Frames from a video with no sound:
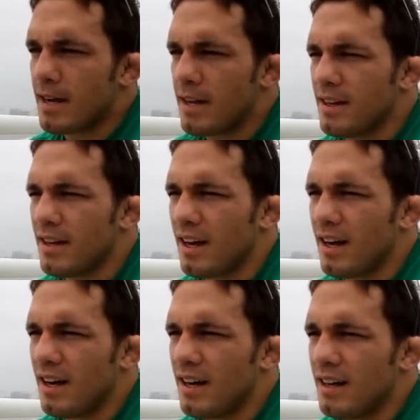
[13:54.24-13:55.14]
think
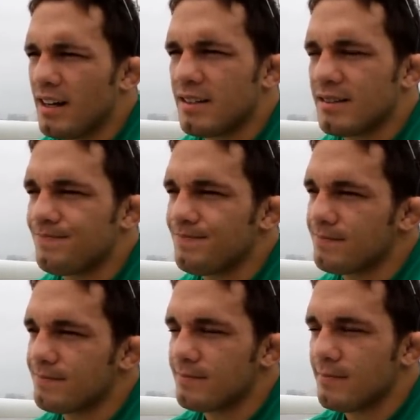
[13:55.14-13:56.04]

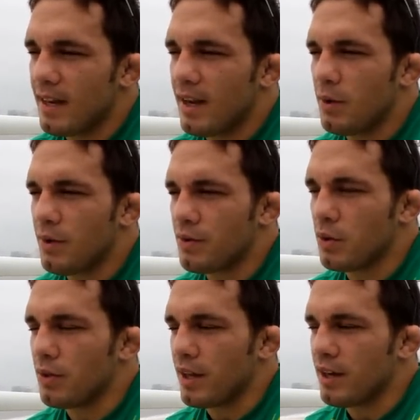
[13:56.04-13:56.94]
I would have to go
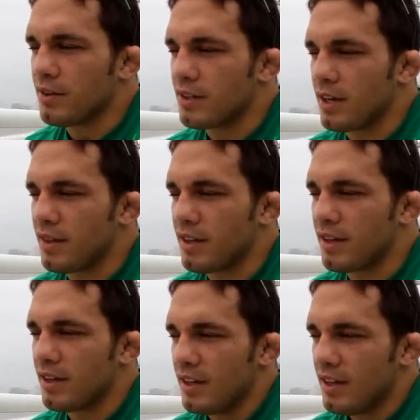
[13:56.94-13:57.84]
with Anderson. I think
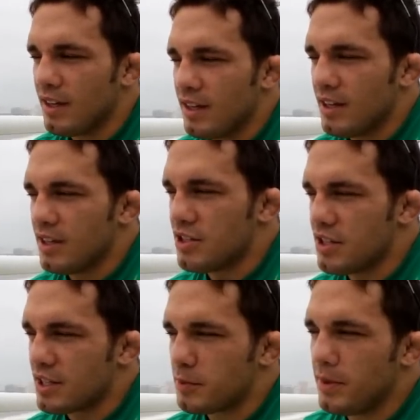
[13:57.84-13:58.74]

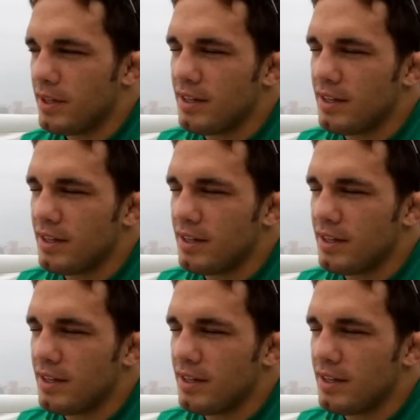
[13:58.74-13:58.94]
GSP, I